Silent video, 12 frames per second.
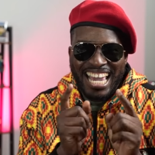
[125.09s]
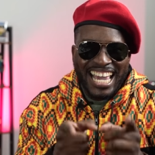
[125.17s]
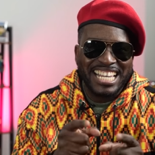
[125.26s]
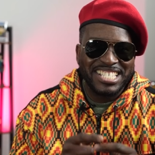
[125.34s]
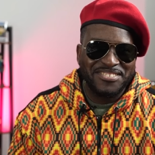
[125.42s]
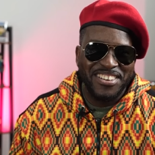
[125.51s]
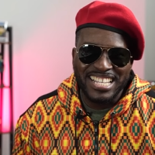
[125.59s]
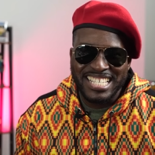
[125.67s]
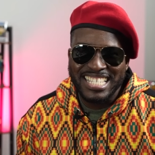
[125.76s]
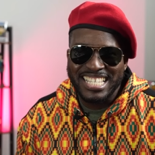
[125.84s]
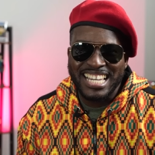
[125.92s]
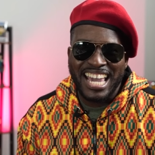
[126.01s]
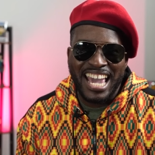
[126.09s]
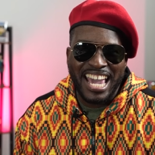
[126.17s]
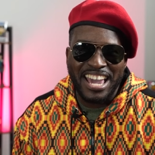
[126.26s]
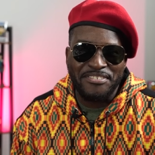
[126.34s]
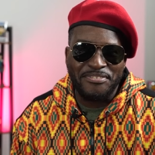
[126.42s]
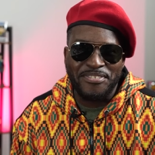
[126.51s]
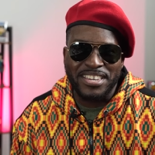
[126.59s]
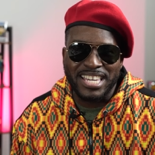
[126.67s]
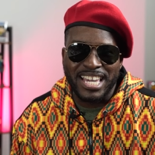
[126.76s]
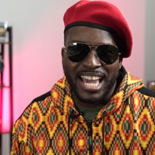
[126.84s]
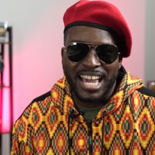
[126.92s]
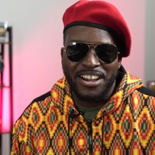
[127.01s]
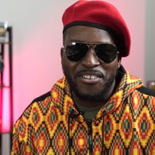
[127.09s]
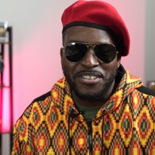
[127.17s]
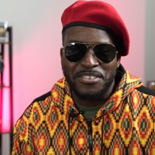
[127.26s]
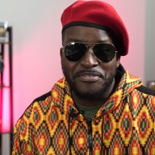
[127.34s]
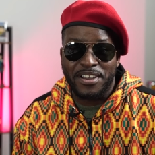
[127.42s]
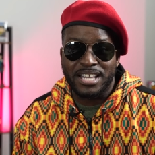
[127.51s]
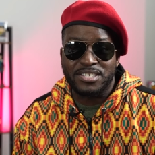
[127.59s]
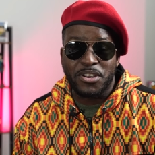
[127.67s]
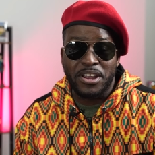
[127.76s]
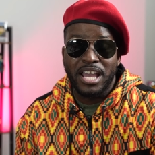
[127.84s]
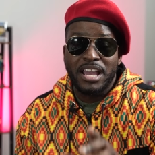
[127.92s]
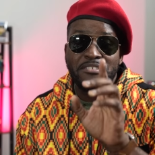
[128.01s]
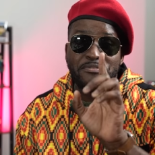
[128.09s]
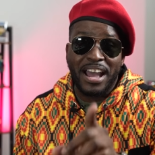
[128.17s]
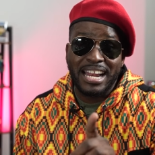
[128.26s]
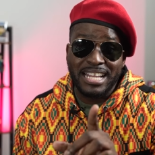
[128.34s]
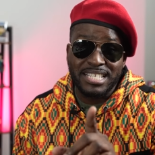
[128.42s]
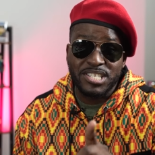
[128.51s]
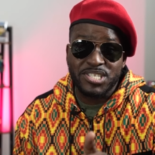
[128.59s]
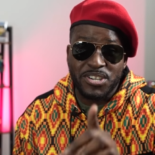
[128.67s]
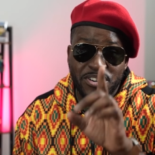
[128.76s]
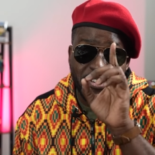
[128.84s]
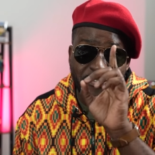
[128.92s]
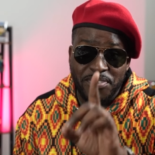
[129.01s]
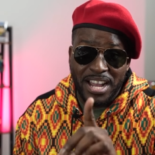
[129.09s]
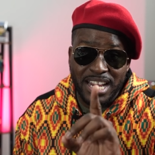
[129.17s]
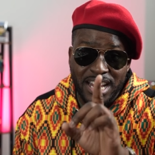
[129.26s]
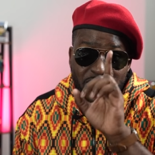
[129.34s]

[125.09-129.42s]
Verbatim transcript: S twenty F E, uh, only fans, sorry, fan edition, fan,